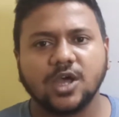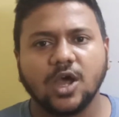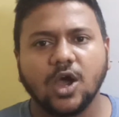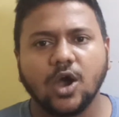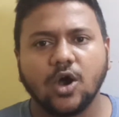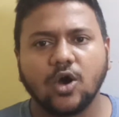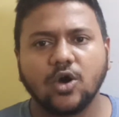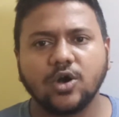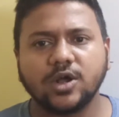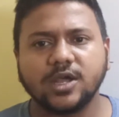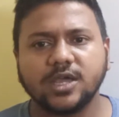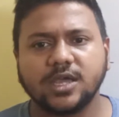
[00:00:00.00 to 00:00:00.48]

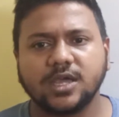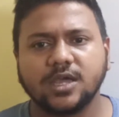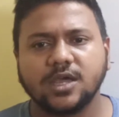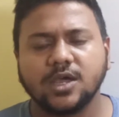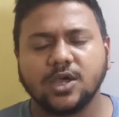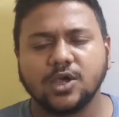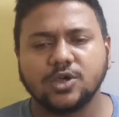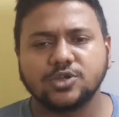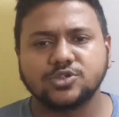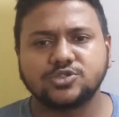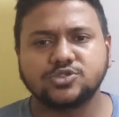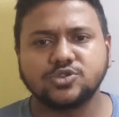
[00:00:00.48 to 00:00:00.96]
Okay,
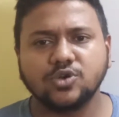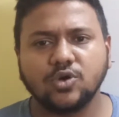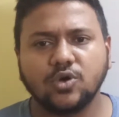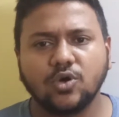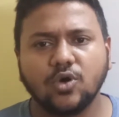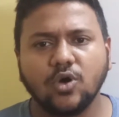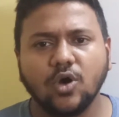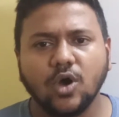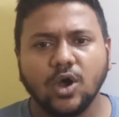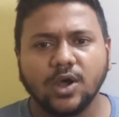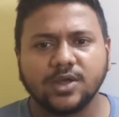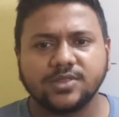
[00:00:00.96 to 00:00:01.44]

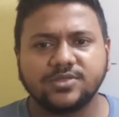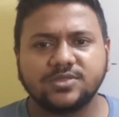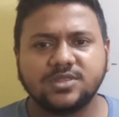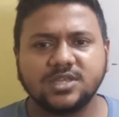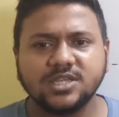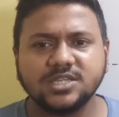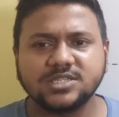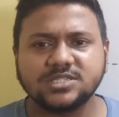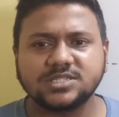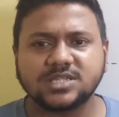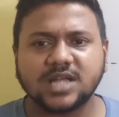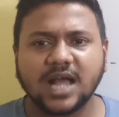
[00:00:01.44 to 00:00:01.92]
so
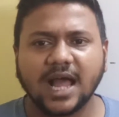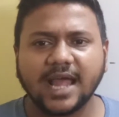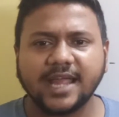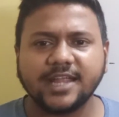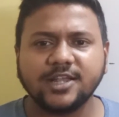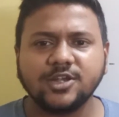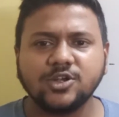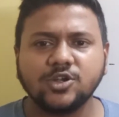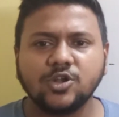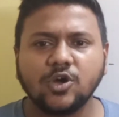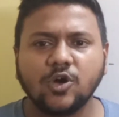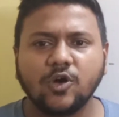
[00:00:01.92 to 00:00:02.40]
this
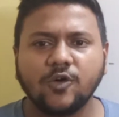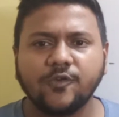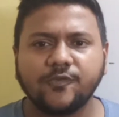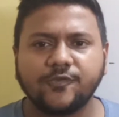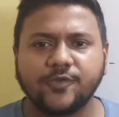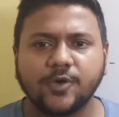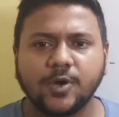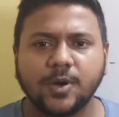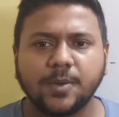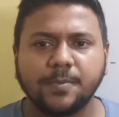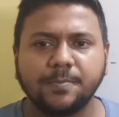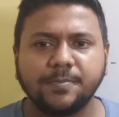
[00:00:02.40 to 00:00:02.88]
kind of
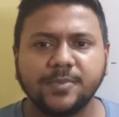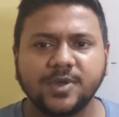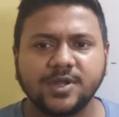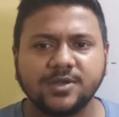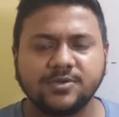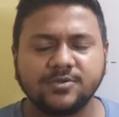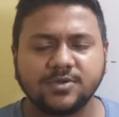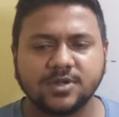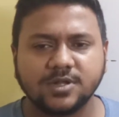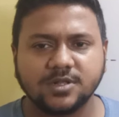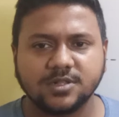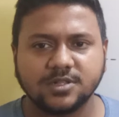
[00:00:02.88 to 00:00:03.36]

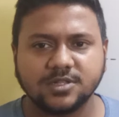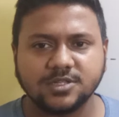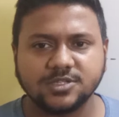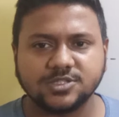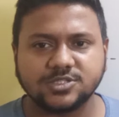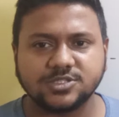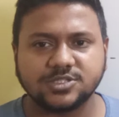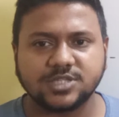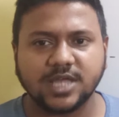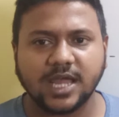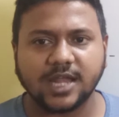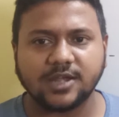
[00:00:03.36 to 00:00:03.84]

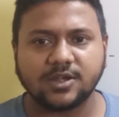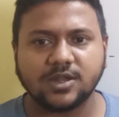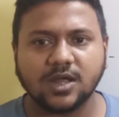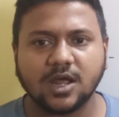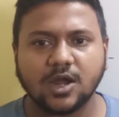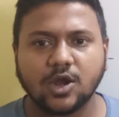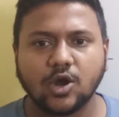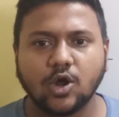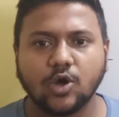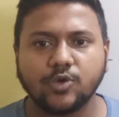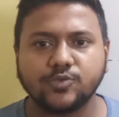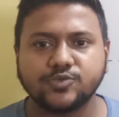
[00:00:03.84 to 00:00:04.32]
minerals that
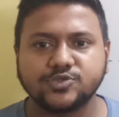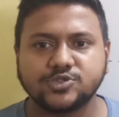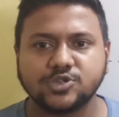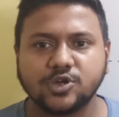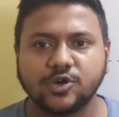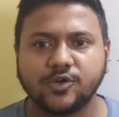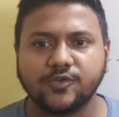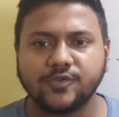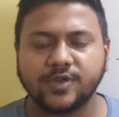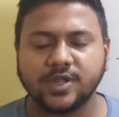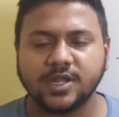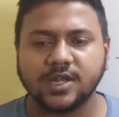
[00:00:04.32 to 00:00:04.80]
are
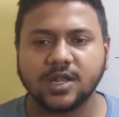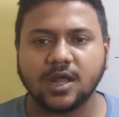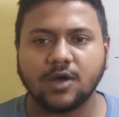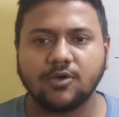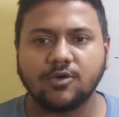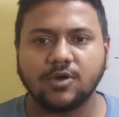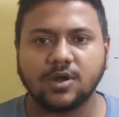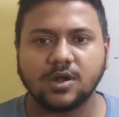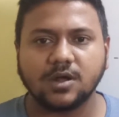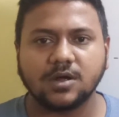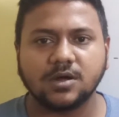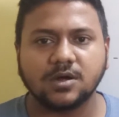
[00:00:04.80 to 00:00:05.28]
observed in
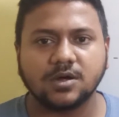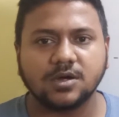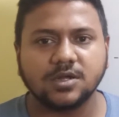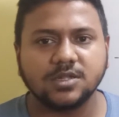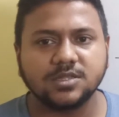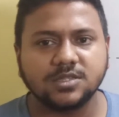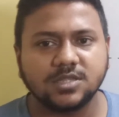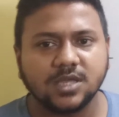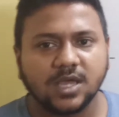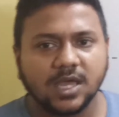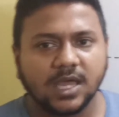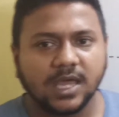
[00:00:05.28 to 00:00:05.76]
our
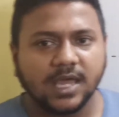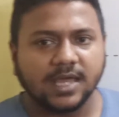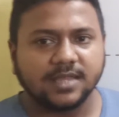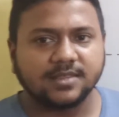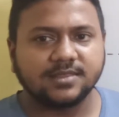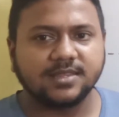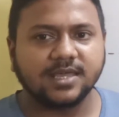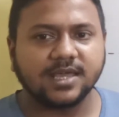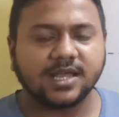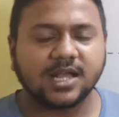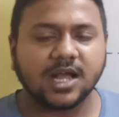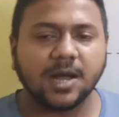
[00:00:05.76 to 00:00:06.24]
earth,
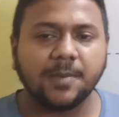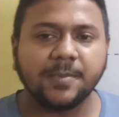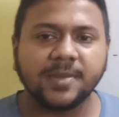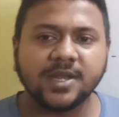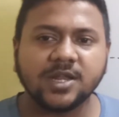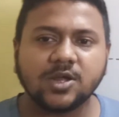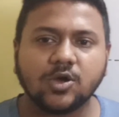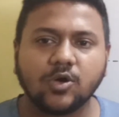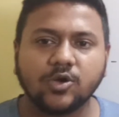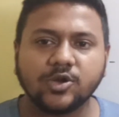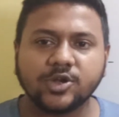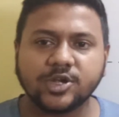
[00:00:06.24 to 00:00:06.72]
they come
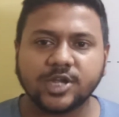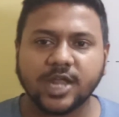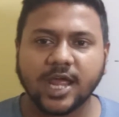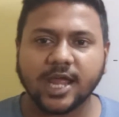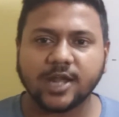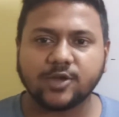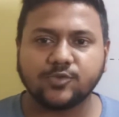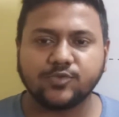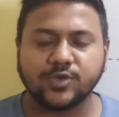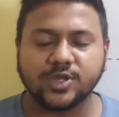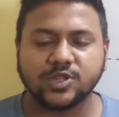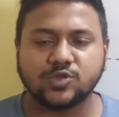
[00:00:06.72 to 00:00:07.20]
in
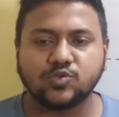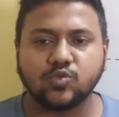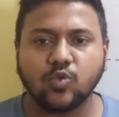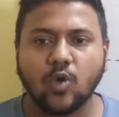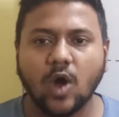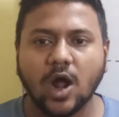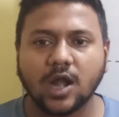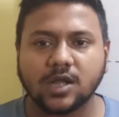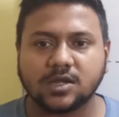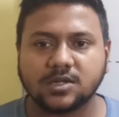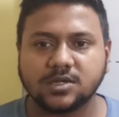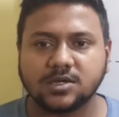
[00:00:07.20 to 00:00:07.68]
contact with
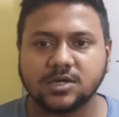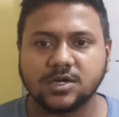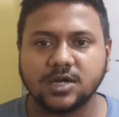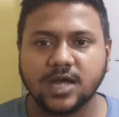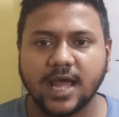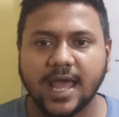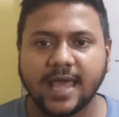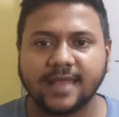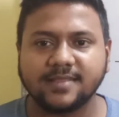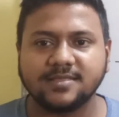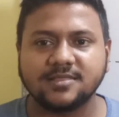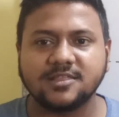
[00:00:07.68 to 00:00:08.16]
water
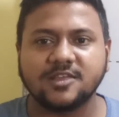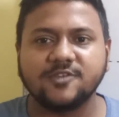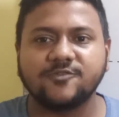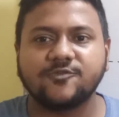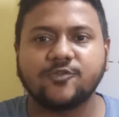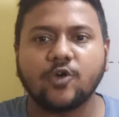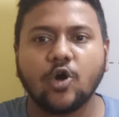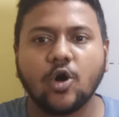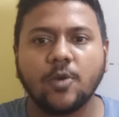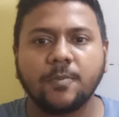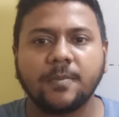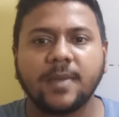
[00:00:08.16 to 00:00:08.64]
and they
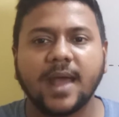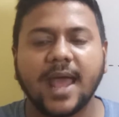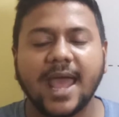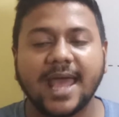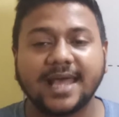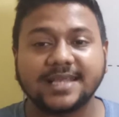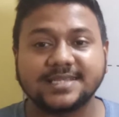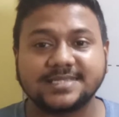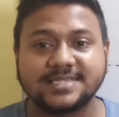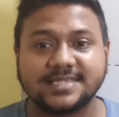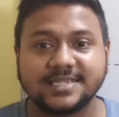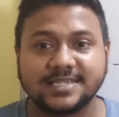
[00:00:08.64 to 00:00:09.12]
form
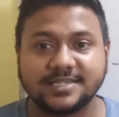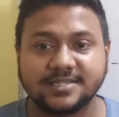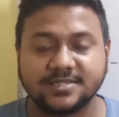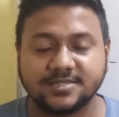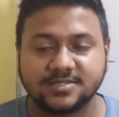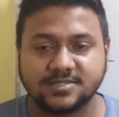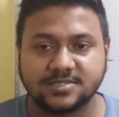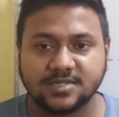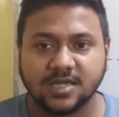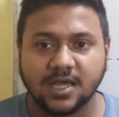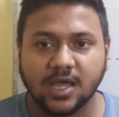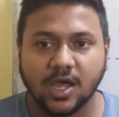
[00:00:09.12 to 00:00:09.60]

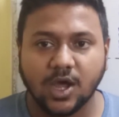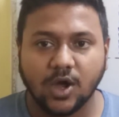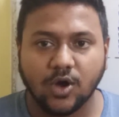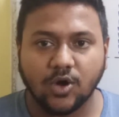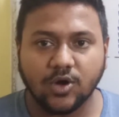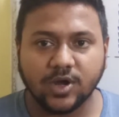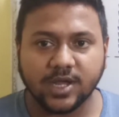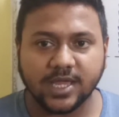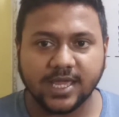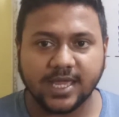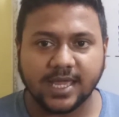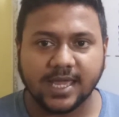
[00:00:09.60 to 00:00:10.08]
acids.
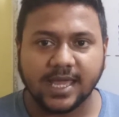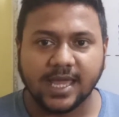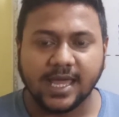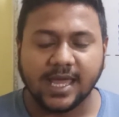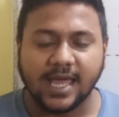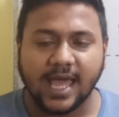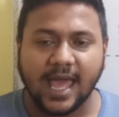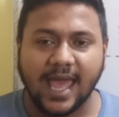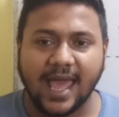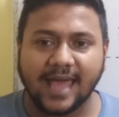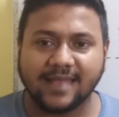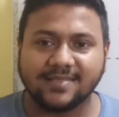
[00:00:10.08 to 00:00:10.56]
Okay,
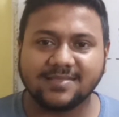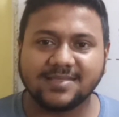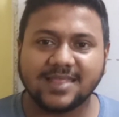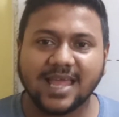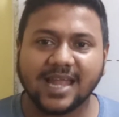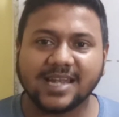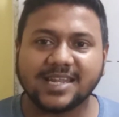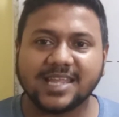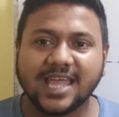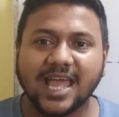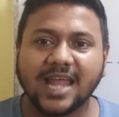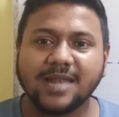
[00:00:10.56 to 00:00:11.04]
and
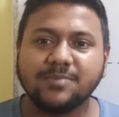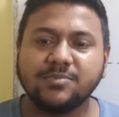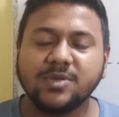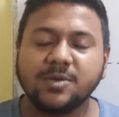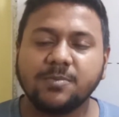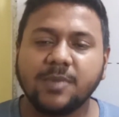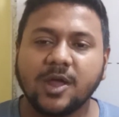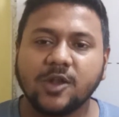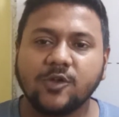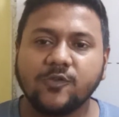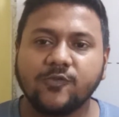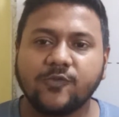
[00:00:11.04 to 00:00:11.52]
that can be
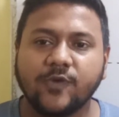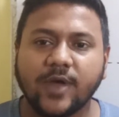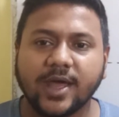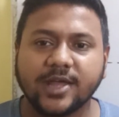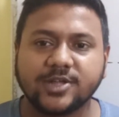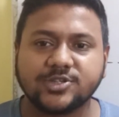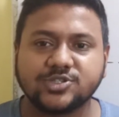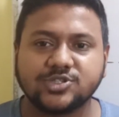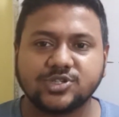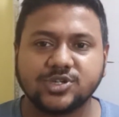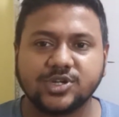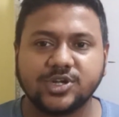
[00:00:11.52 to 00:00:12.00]

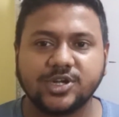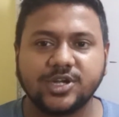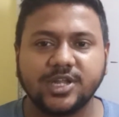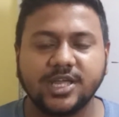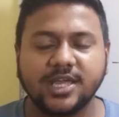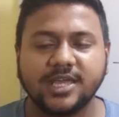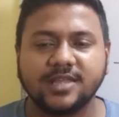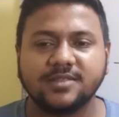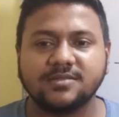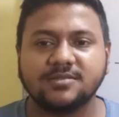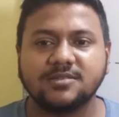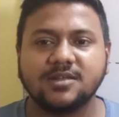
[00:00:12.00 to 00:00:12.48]
manufactured
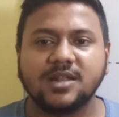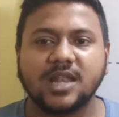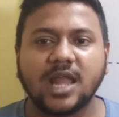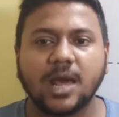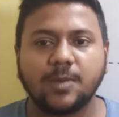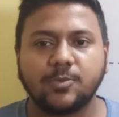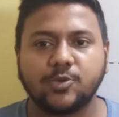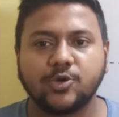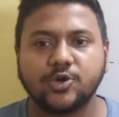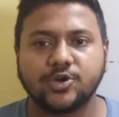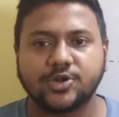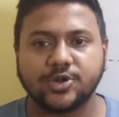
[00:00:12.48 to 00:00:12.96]
in the
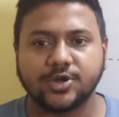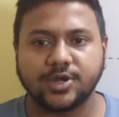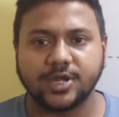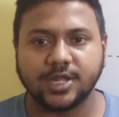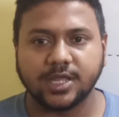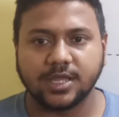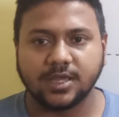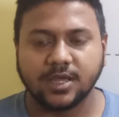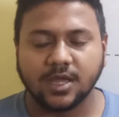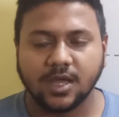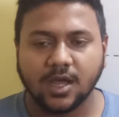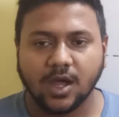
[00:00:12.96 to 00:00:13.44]
laboratory.
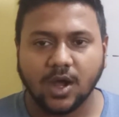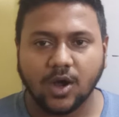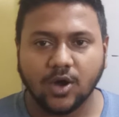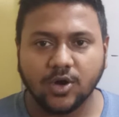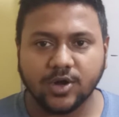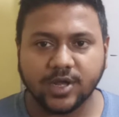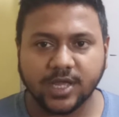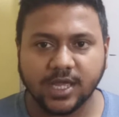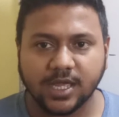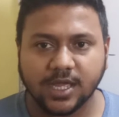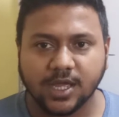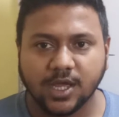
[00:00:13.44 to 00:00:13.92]

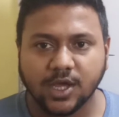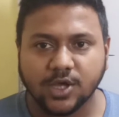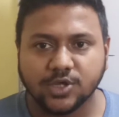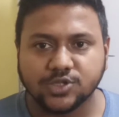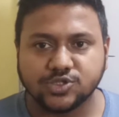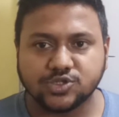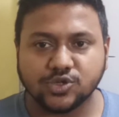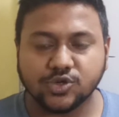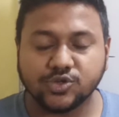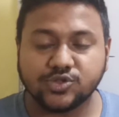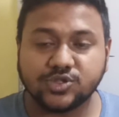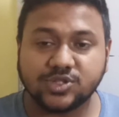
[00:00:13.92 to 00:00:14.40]
Okay,
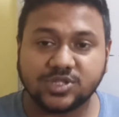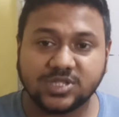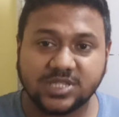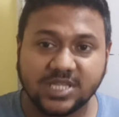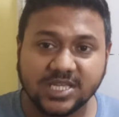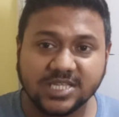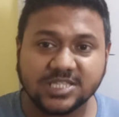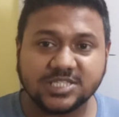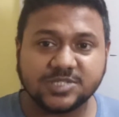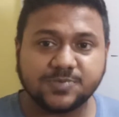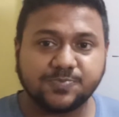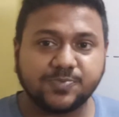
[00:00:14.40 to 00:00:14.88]
so
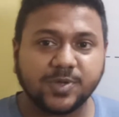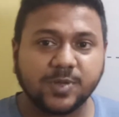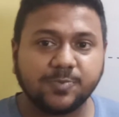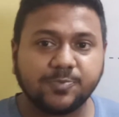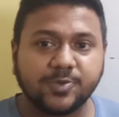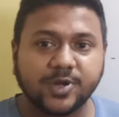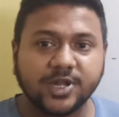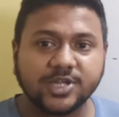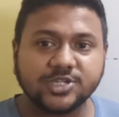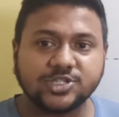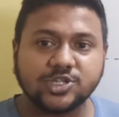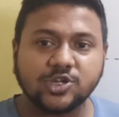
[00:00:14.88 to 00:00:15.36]
this
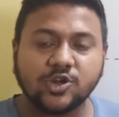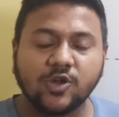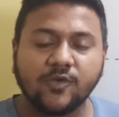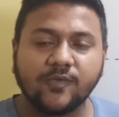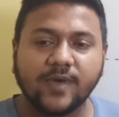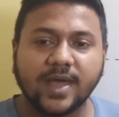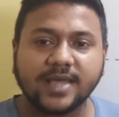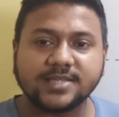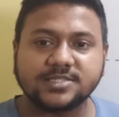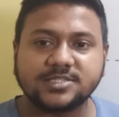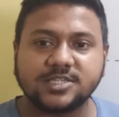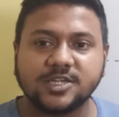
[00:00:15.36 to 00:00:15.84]
preparation of
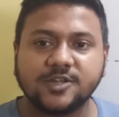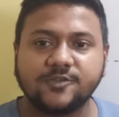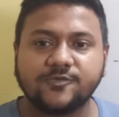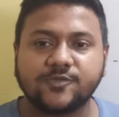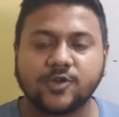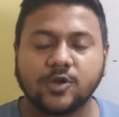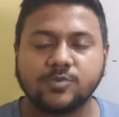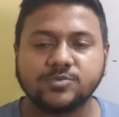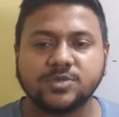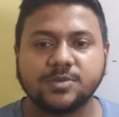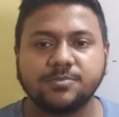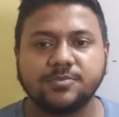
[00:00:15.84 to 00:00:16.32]
acid
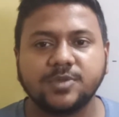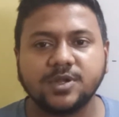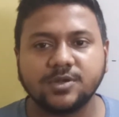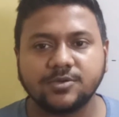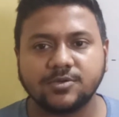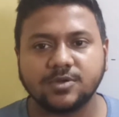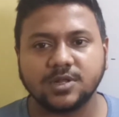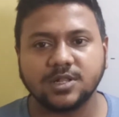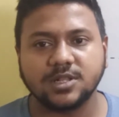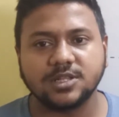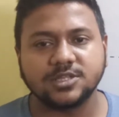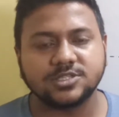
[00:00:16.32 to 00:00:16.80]
from the
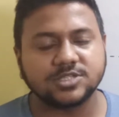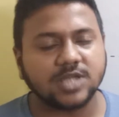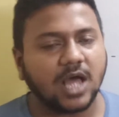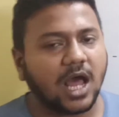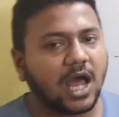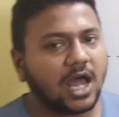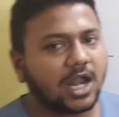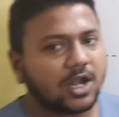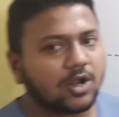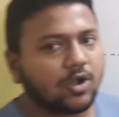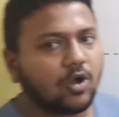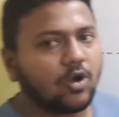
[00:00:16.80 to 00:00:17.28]
minerals
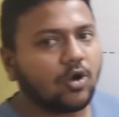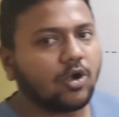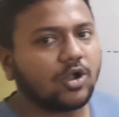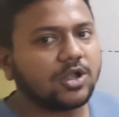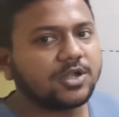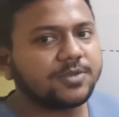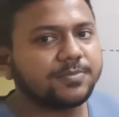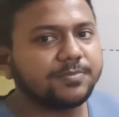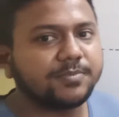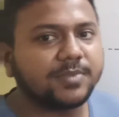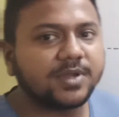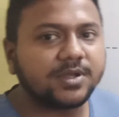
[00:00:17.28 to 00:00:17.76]
are
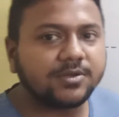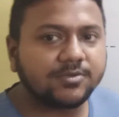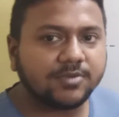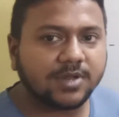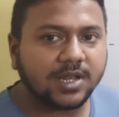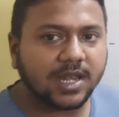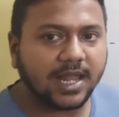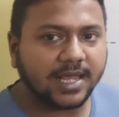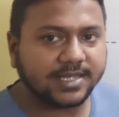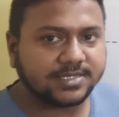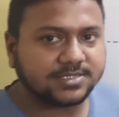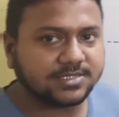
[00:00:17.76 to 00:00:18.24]
called
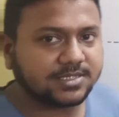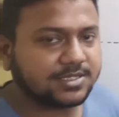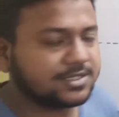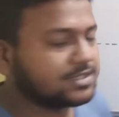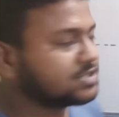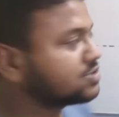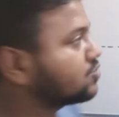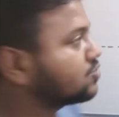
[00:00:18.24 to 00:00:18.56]
mineral acids.